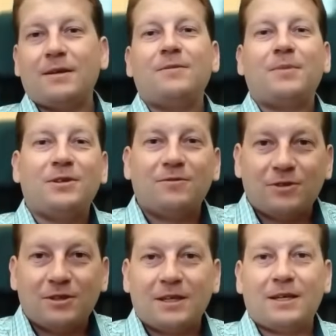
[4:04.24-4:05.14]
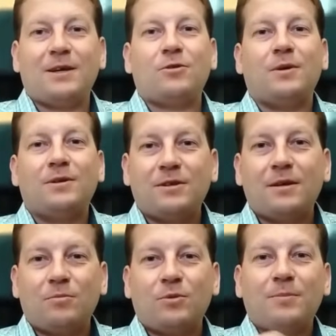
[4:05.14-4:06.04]
specifically electrons,
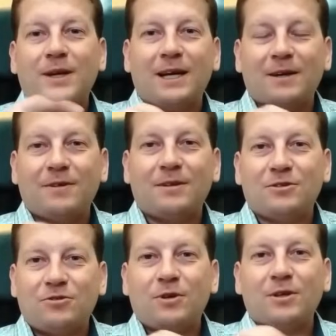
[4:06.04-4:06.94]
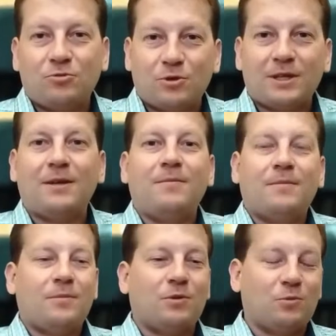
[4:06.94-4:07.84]
will behave in this strange way.
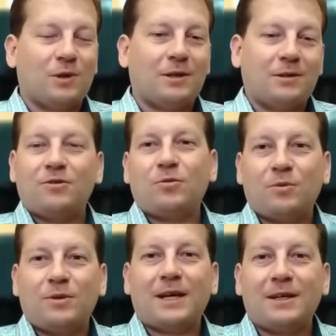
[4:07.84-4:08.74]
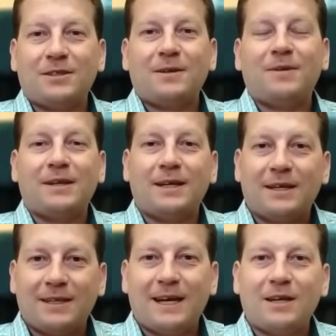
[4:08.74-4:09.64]
Alright, so what we get is something like a
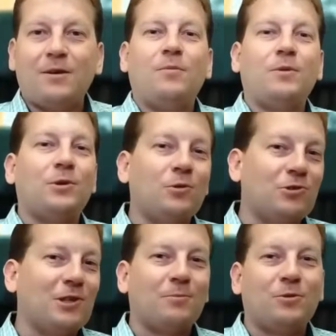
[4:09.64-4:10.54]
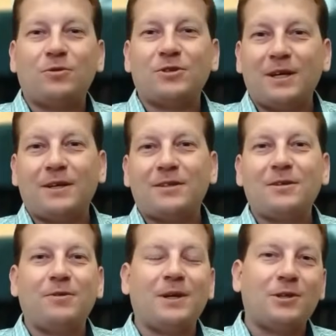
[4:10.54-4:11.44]
tangle, with no shape, no size,
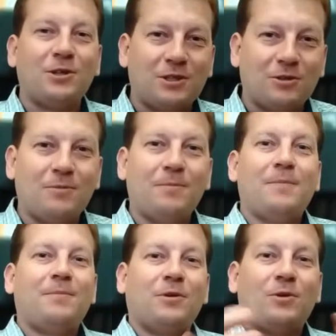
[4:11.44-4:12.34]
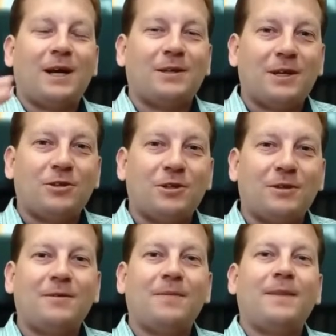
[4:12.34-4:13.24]
something unclear. You can't touch
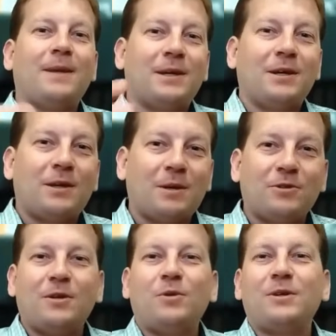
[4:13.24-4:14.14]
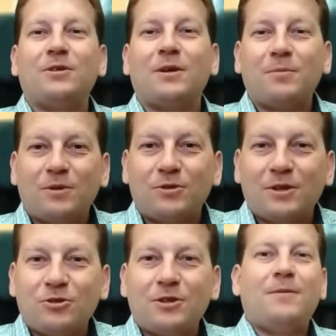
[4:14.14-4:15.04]
it. And here comes the question about
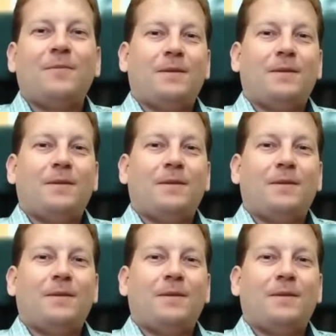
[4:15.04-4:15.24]
touching.